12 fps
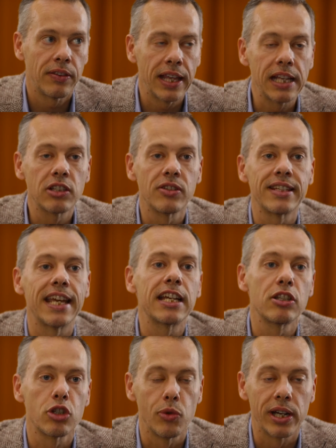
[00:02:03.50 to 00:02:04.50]
thing to
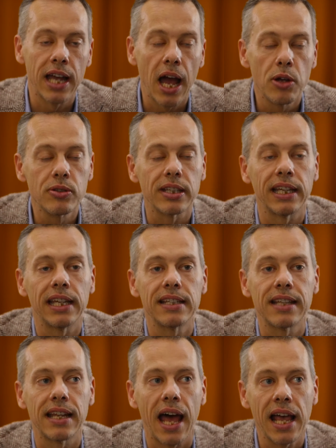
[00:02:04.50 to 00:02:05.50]
take into account
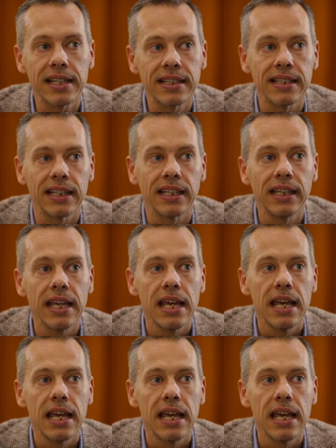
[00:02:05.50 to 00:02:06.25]
is that ASTI